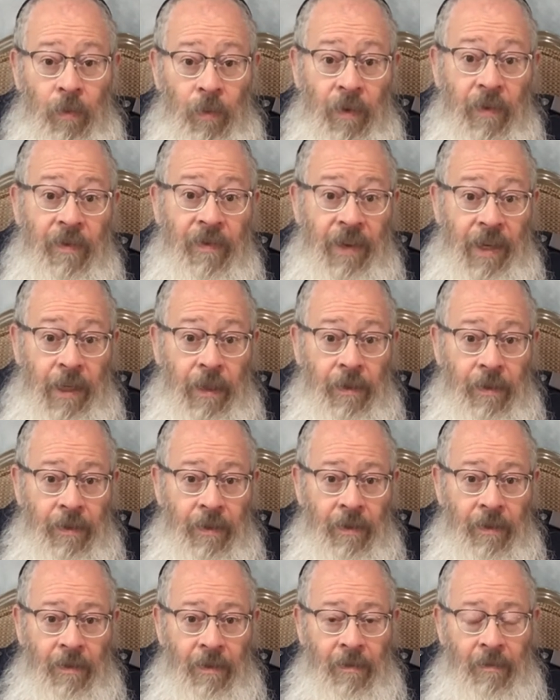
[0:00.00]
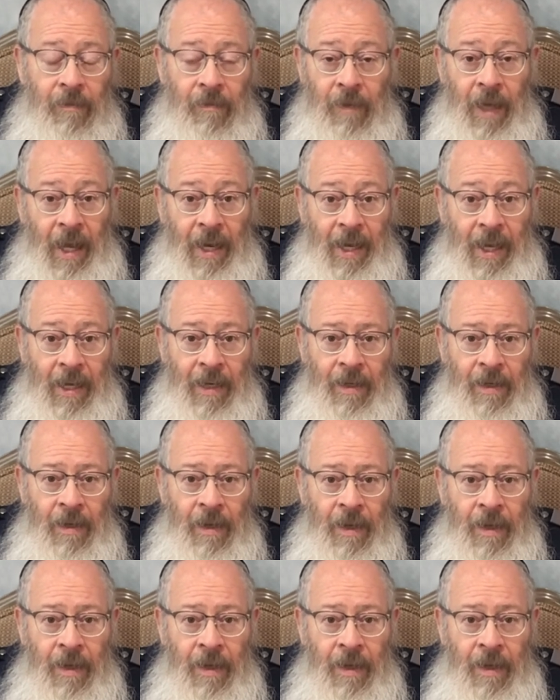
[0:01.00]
revealed, not hidden,